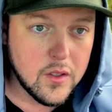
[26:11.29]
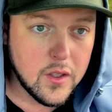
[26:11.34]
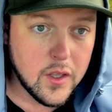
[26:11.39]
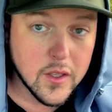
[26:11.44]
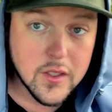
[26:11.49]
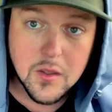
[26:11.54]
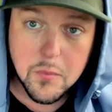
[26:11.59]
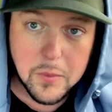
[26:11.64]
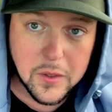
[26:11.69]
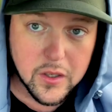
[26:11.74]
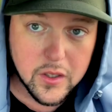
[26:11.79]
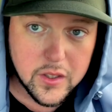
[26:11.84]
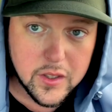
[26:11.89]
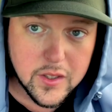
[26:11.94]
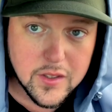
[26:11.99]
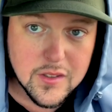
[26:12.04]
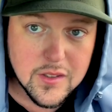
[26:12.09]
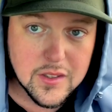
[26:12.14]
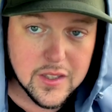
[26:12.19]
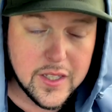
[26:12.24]

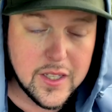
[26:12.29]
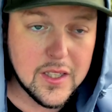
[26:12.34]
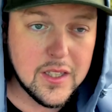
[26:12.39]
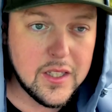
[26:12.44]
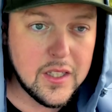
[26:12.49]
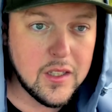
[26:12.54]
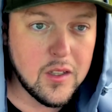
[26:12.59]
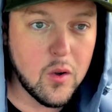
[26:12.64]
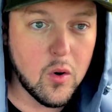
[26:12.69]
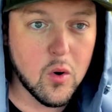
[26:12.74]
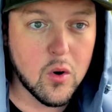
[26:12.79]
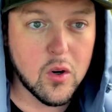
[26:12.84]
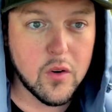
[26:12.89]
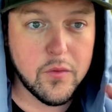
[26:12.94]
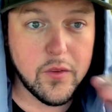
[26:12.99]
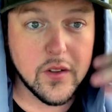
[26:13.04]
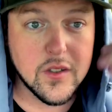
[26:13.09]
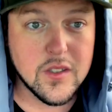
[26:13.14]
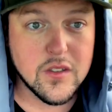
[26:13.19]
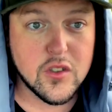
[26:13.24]
experience lately, or if
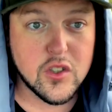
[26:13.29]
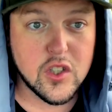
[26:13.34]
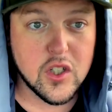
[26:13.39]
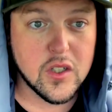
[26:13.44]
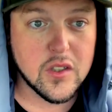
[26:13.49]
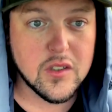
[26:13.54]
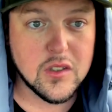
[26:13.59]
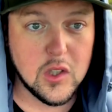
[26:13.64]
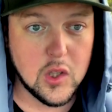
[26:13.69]
this is just